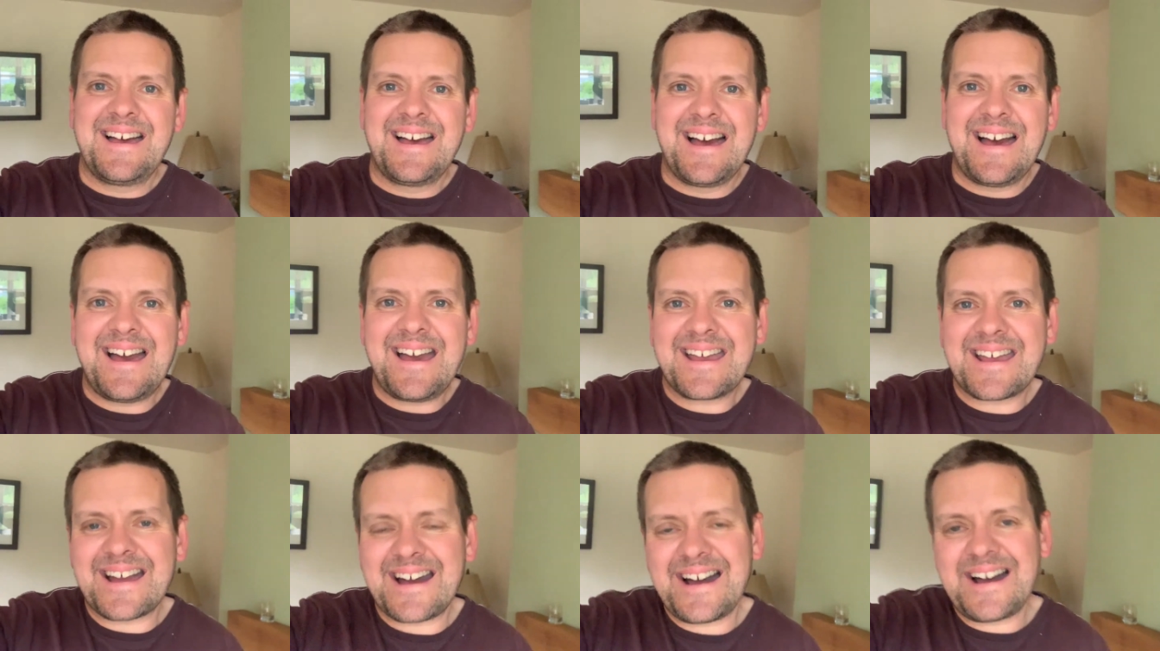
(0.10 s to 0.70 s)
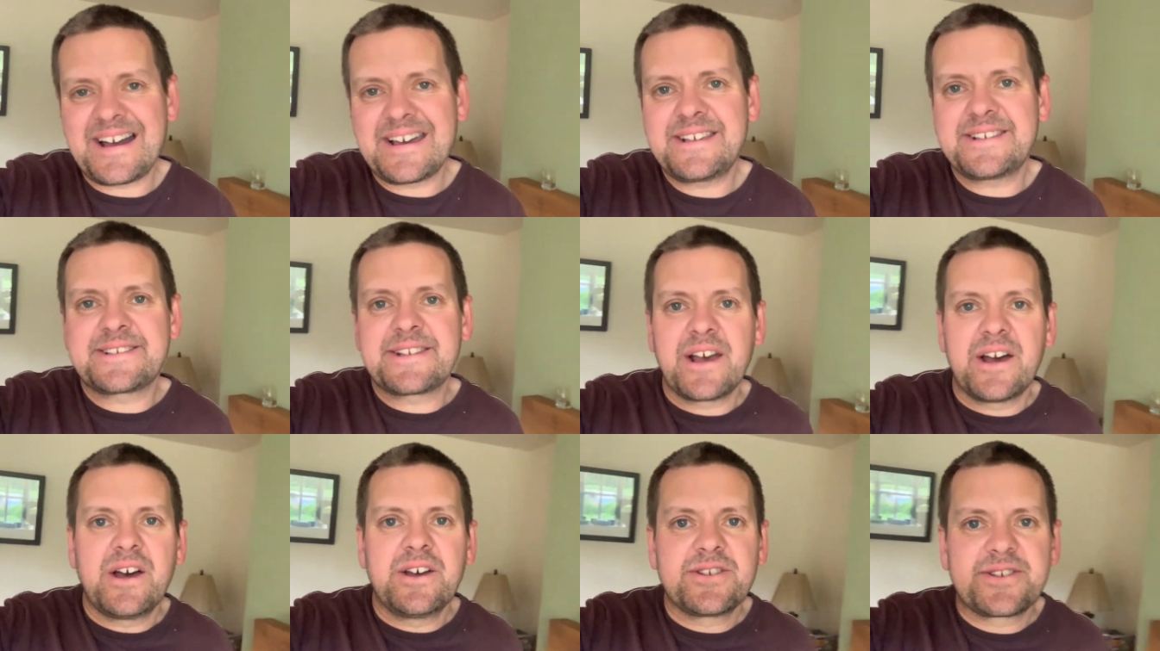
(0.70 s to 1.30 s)
Hey guys,
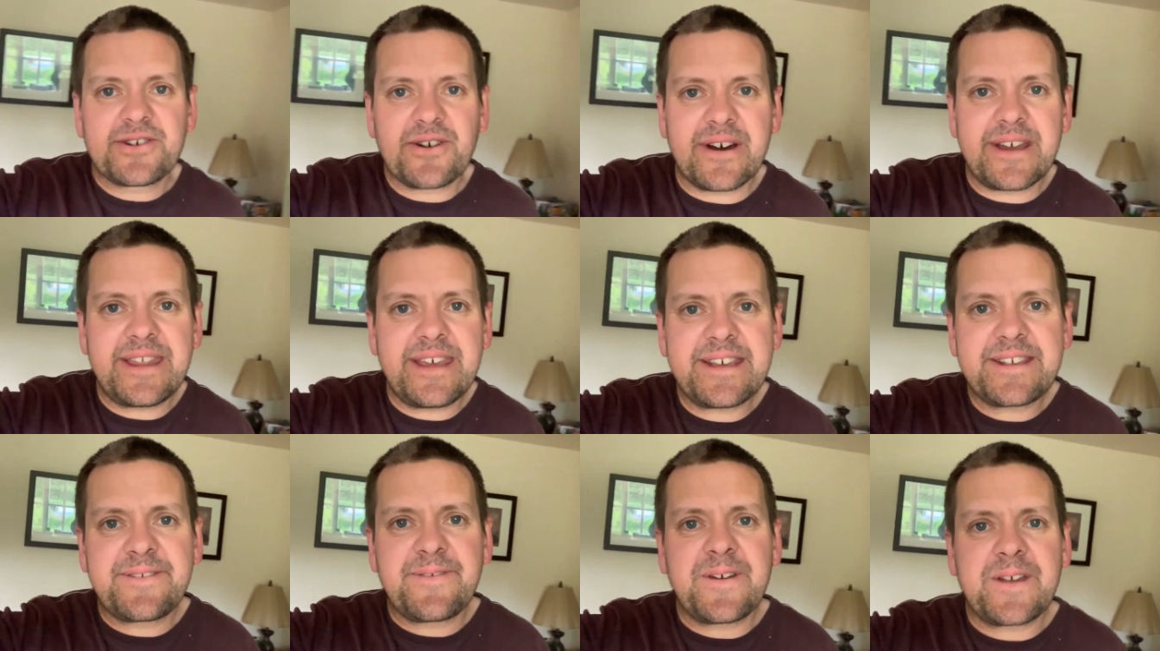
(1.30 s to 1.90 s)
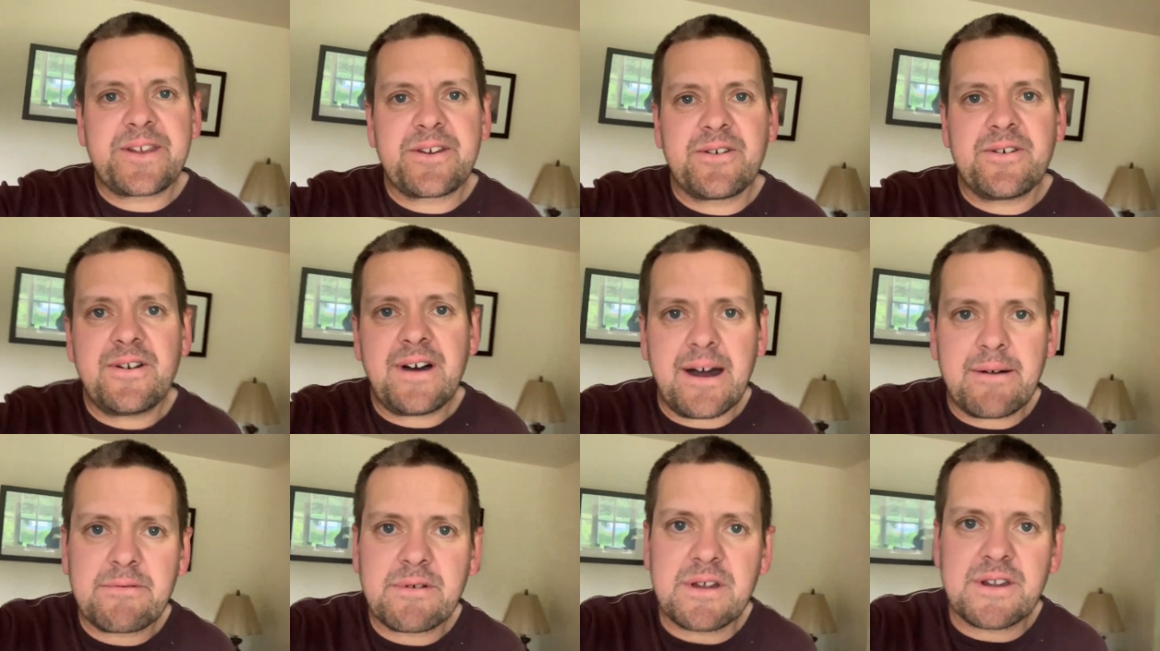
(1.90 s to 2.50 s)
so in this video
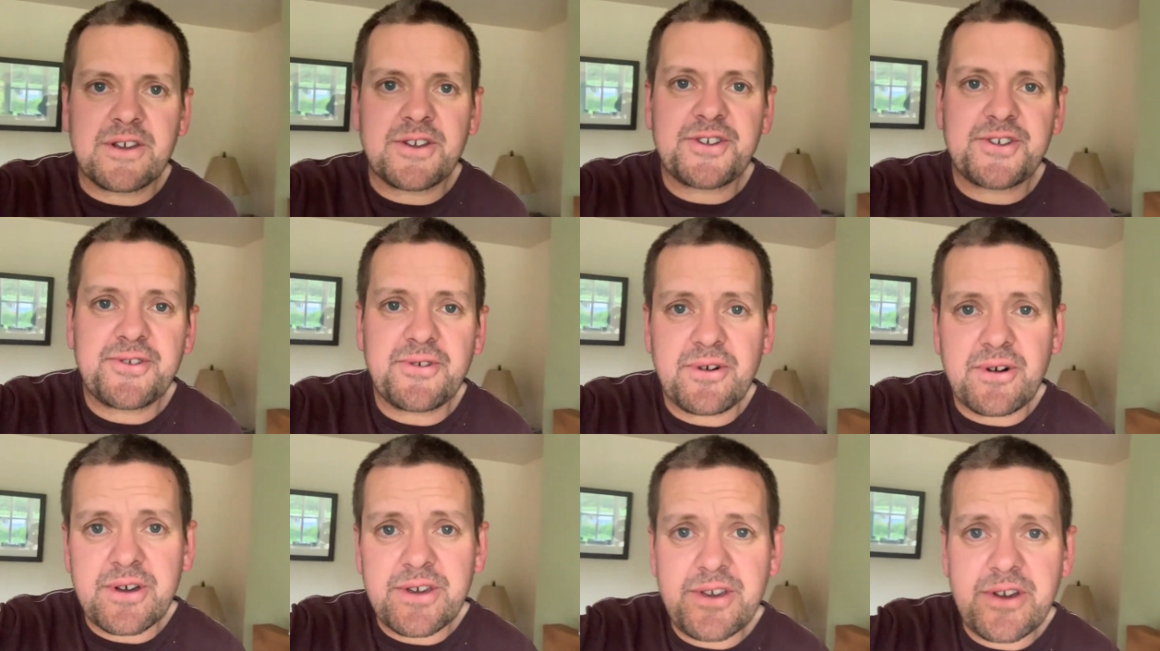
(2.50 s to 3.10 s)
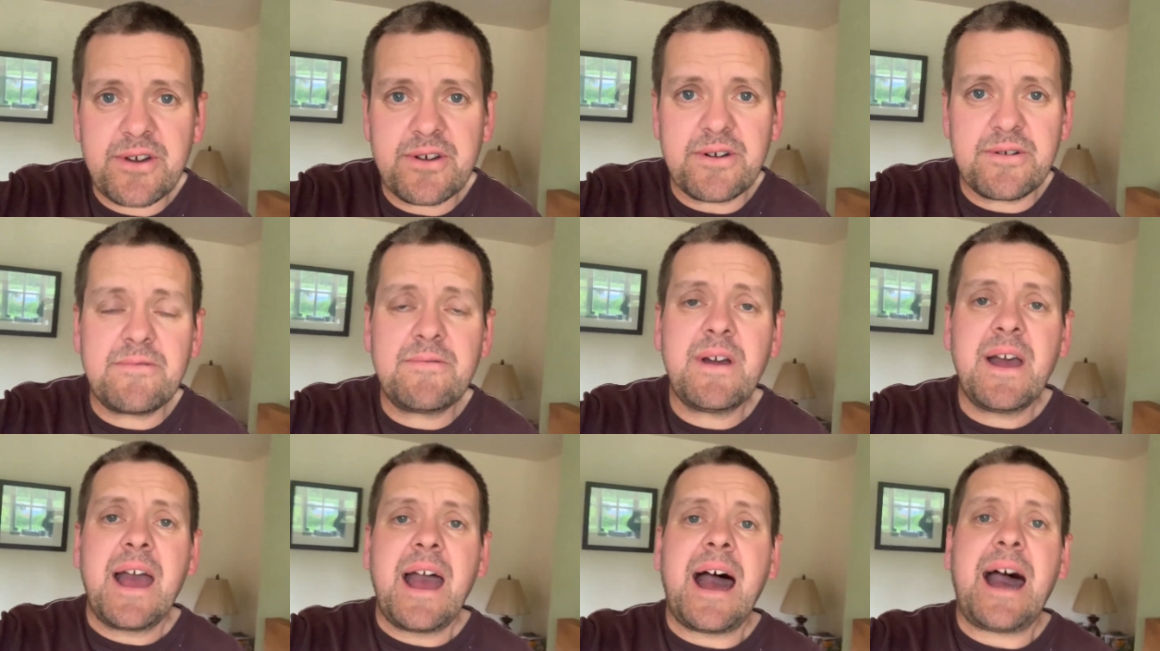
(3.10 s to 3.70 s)
I'm going to show you
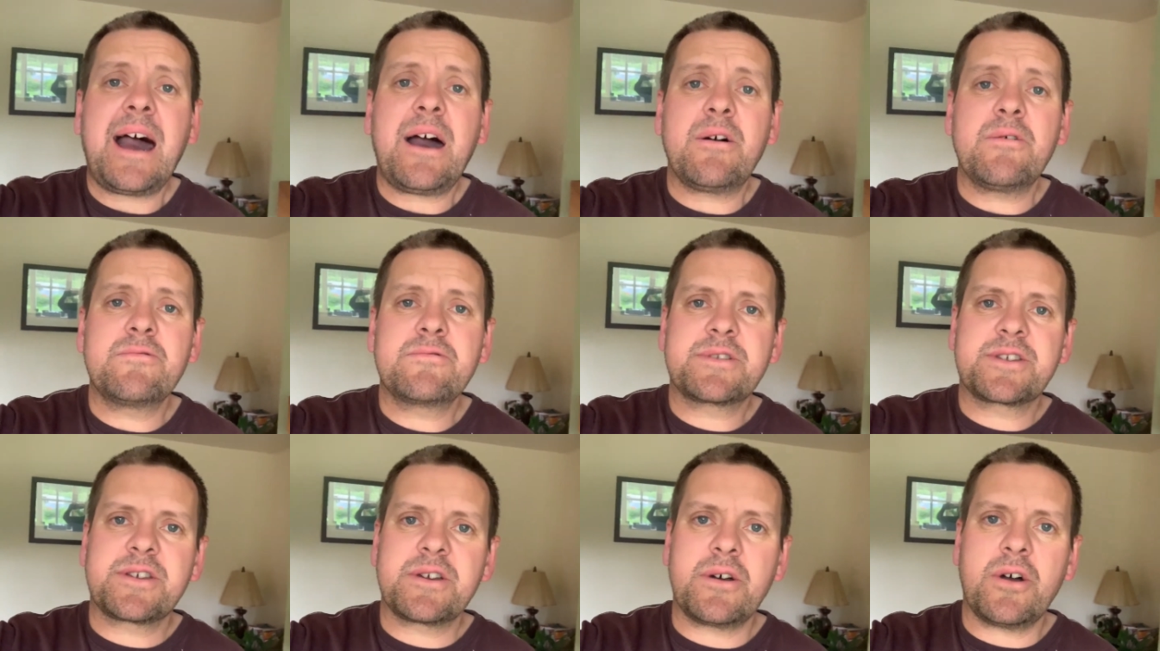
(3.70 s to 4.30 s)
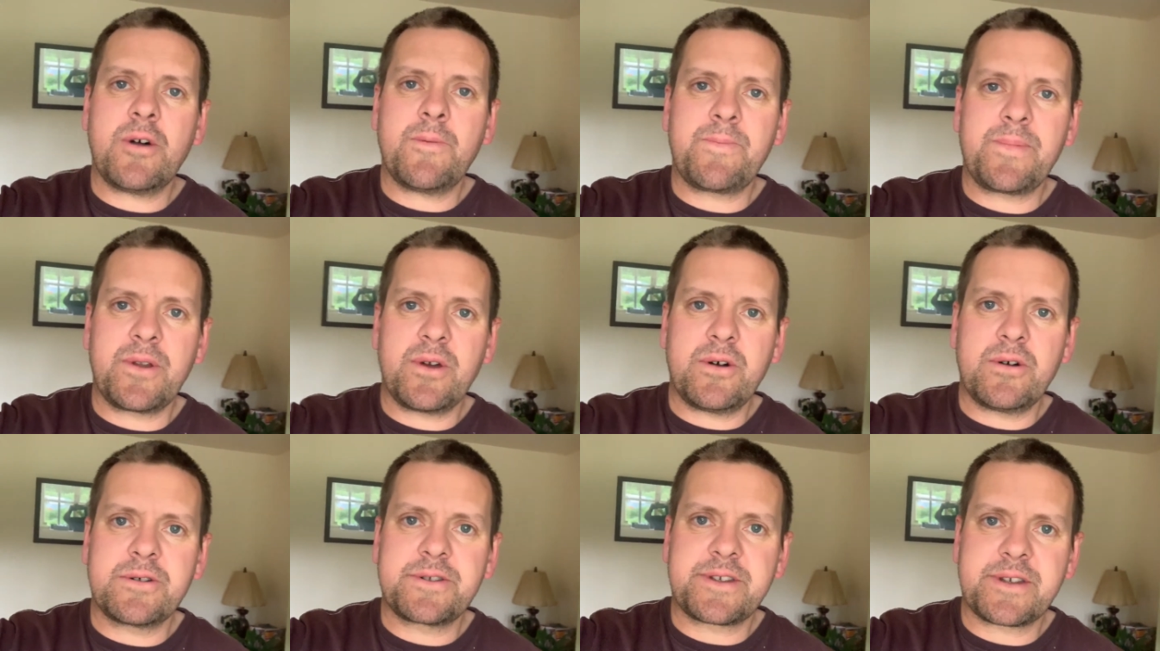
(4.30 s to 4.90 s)
how to
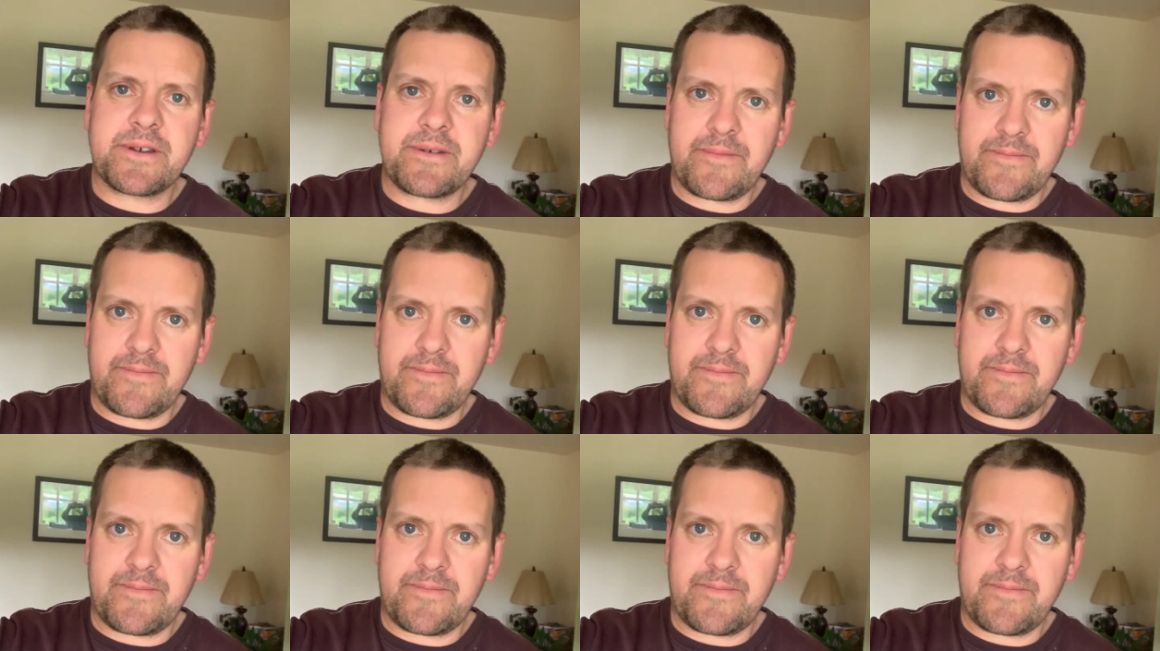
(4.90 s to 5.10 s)
upload